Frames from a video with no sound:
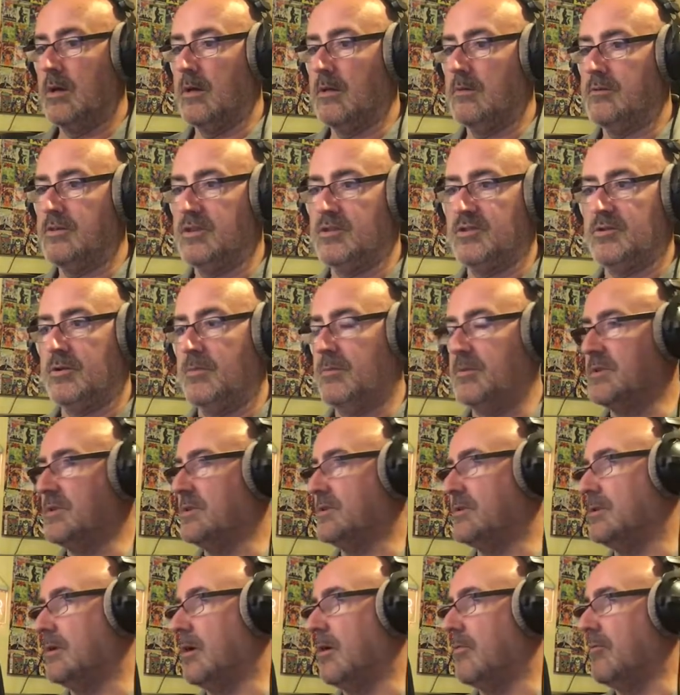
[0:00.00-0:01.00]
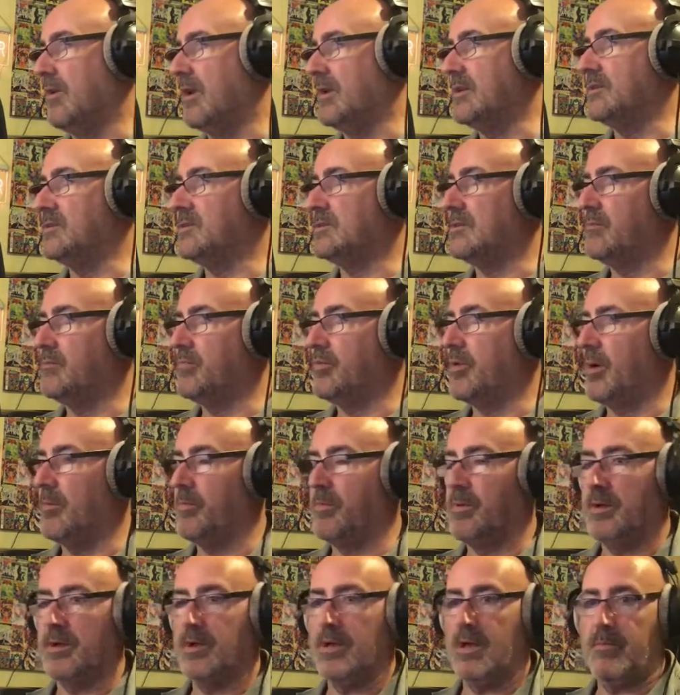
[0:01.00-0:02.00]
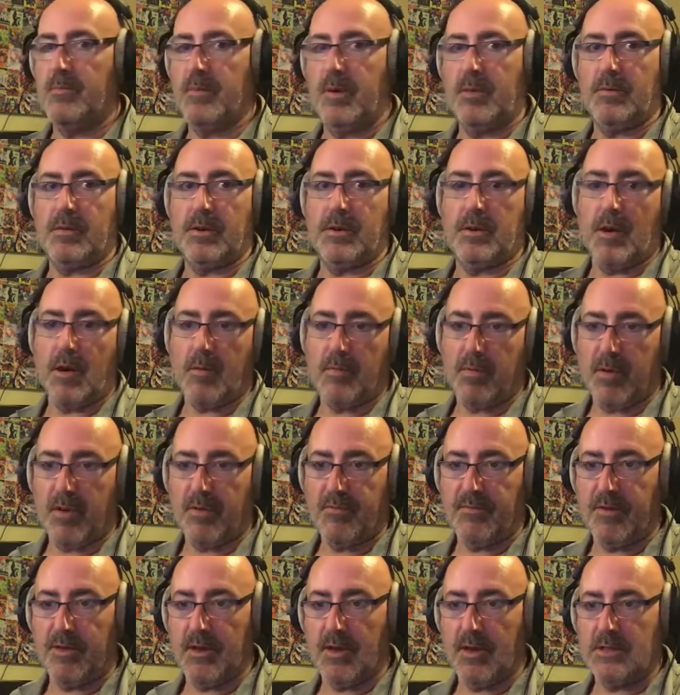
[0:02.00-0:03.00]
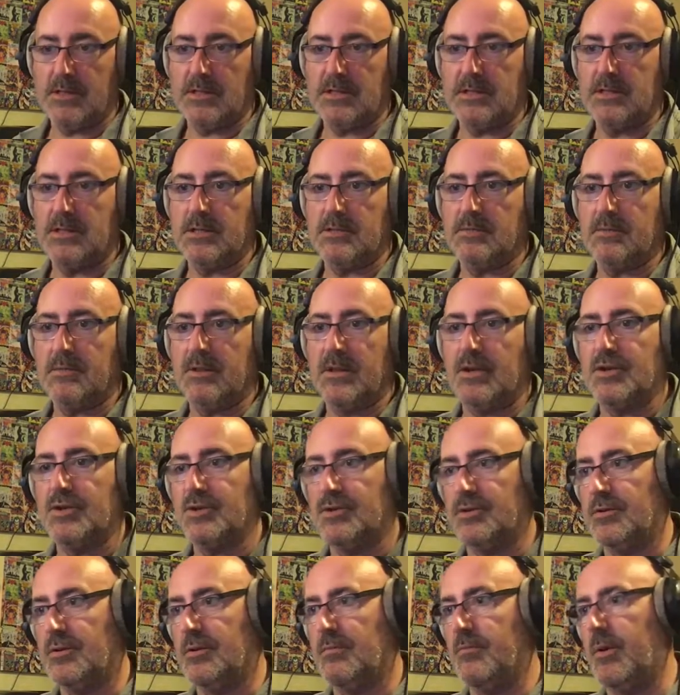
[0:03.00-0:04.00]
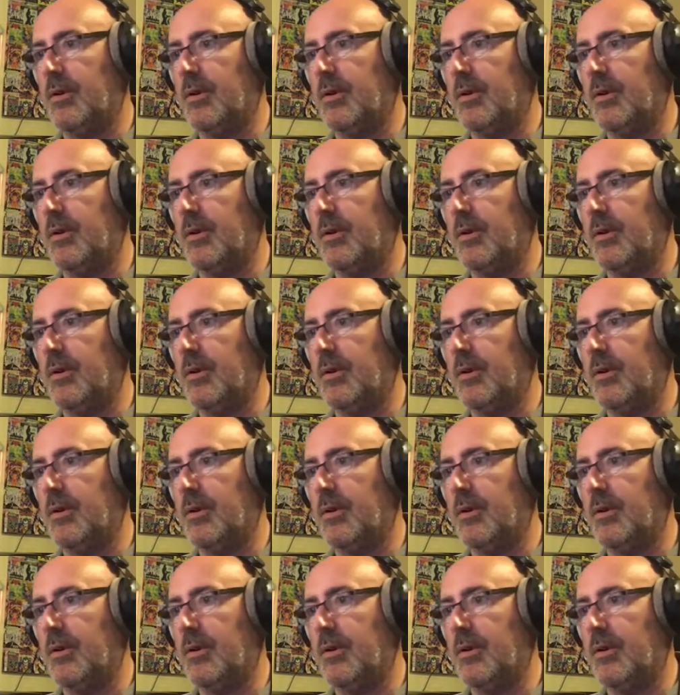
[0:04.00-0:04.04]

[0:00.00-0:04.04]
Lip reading: Distributors are not registered properly. People are not applying for licenses when they should.